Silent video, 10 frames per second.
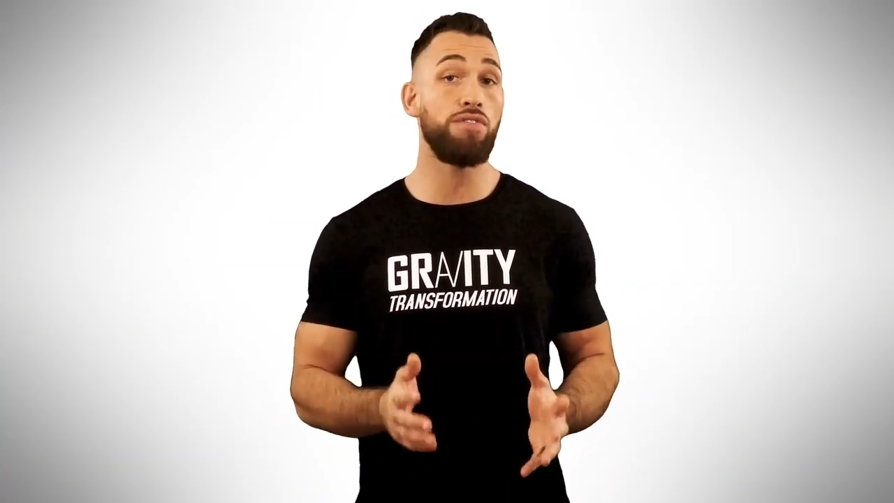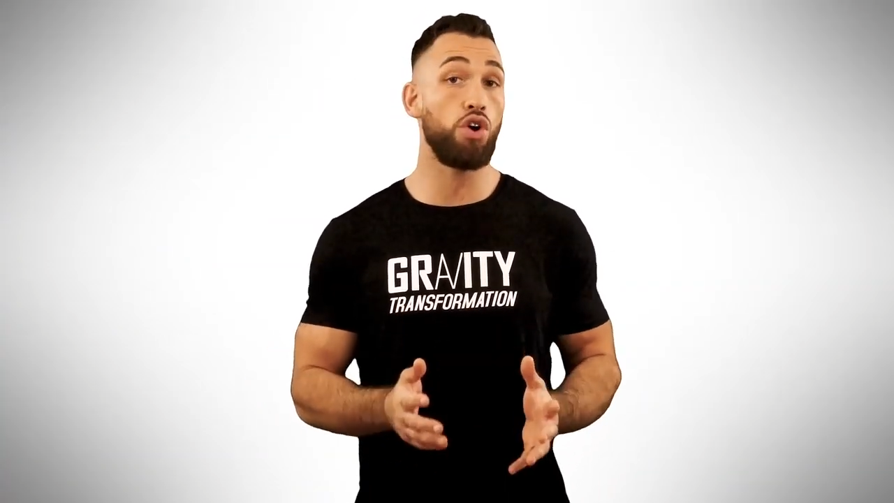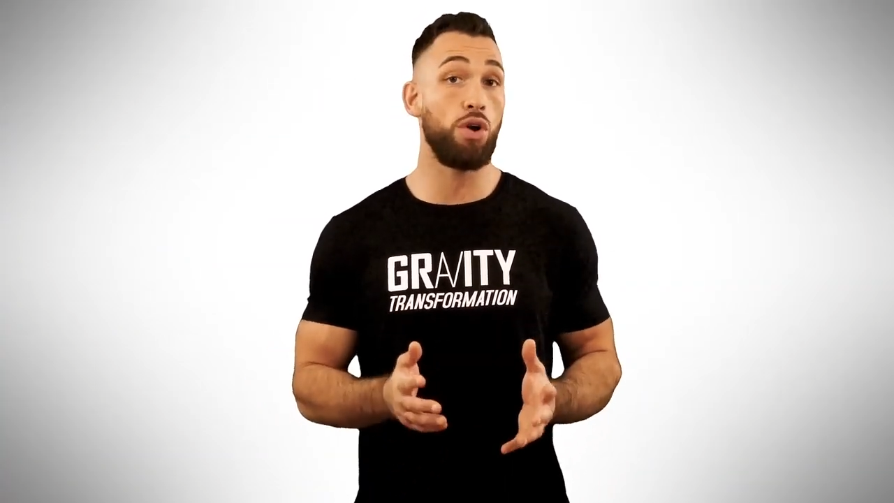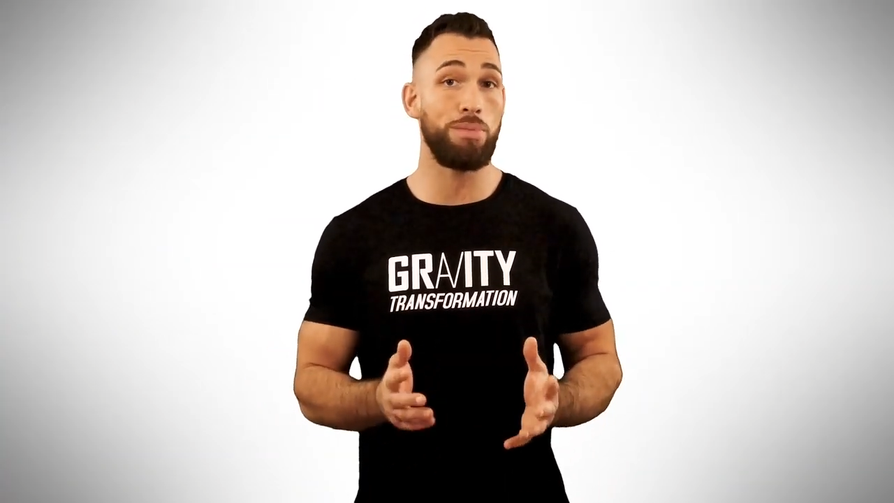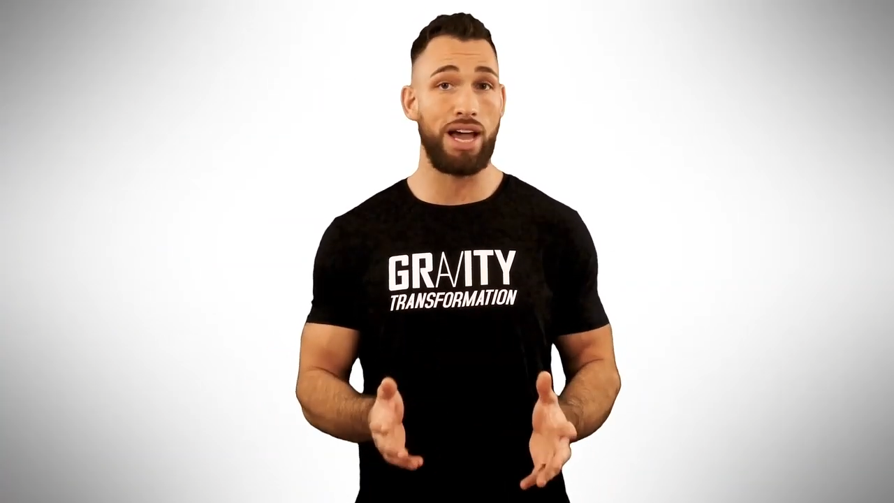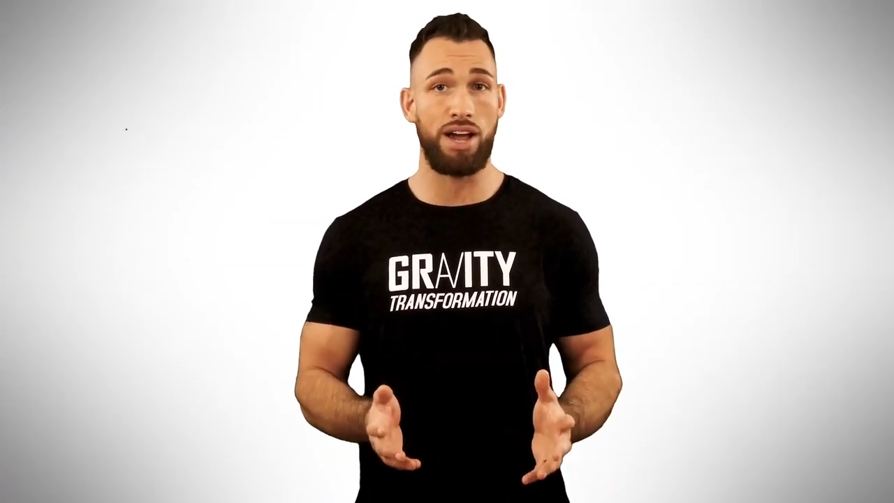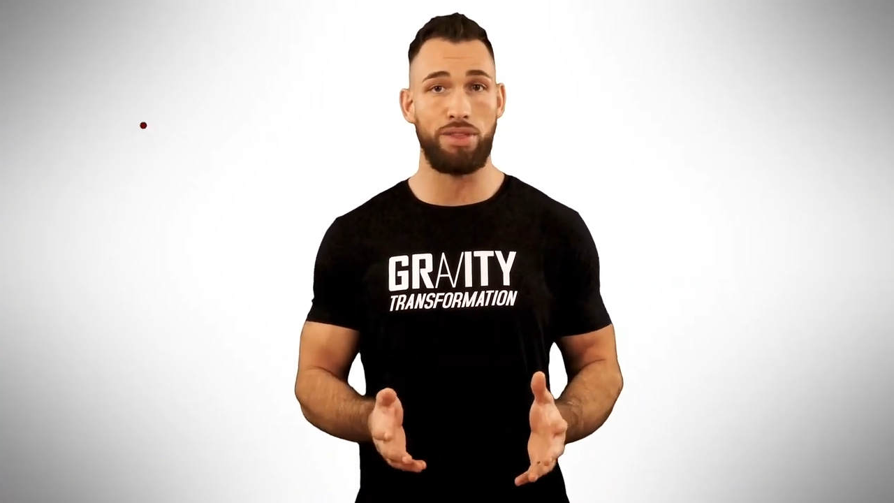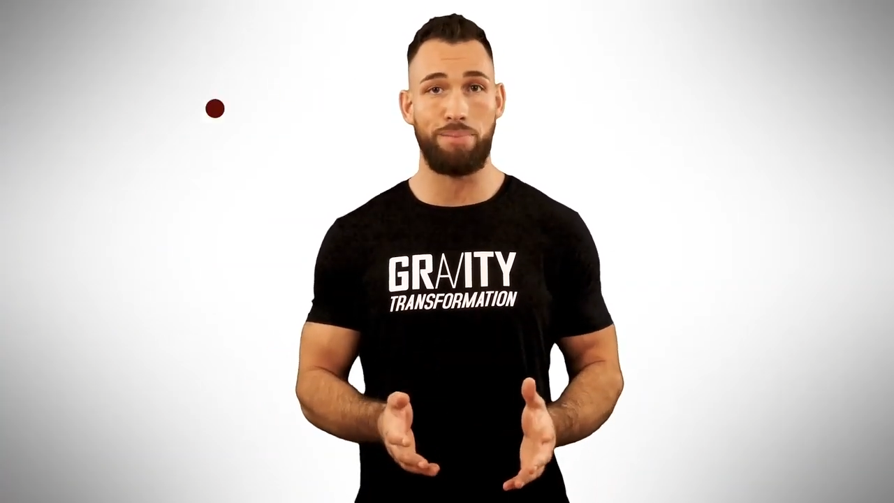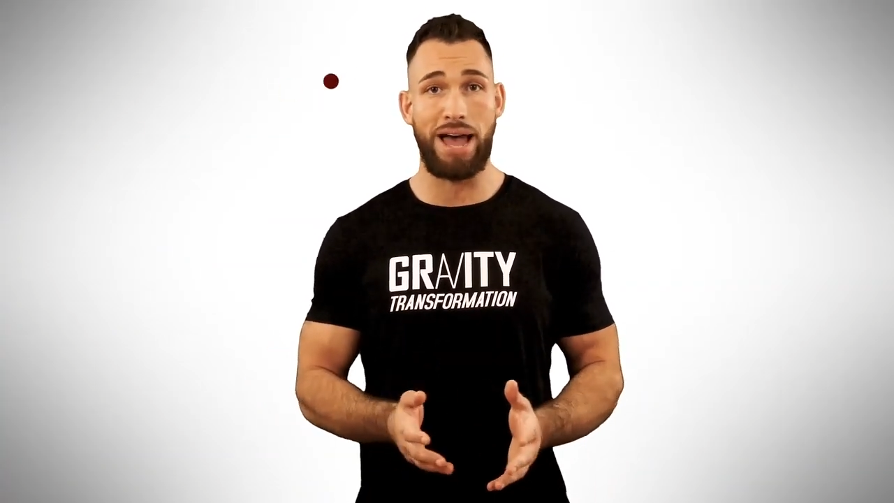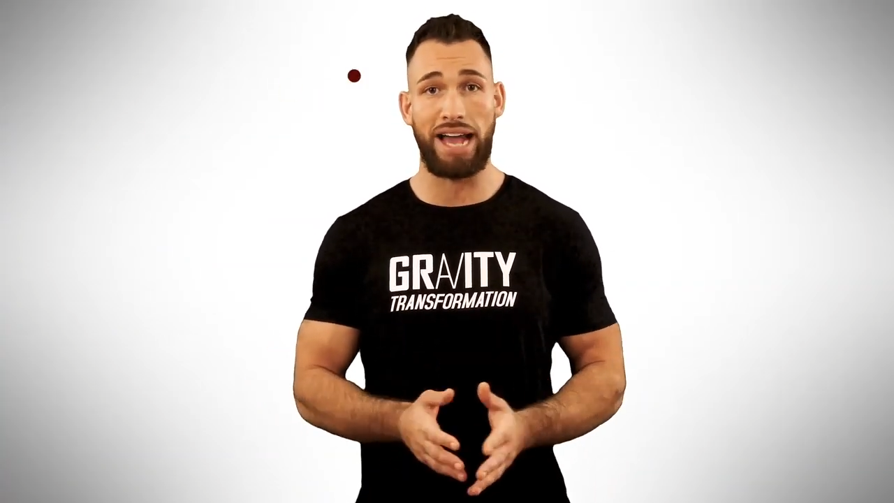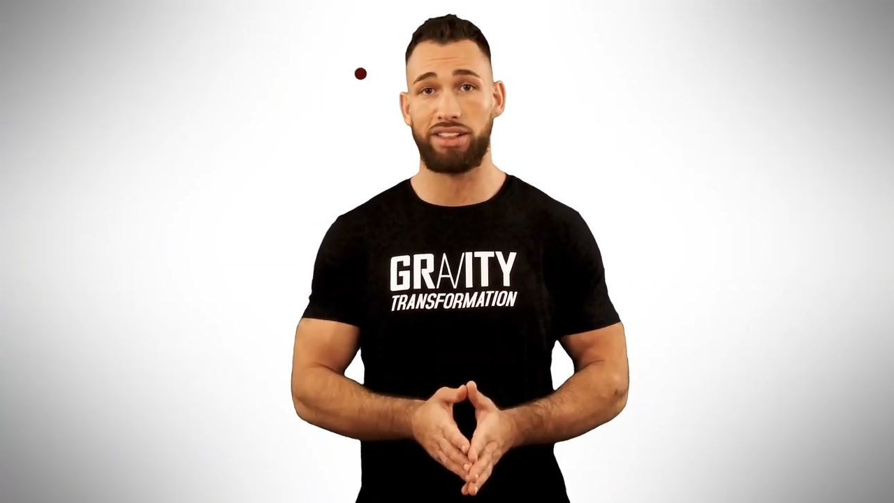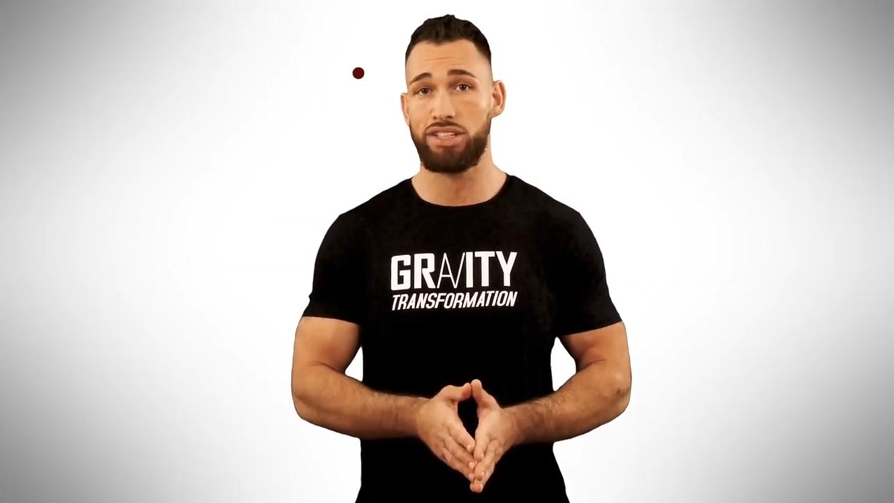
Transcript: of going behind the back,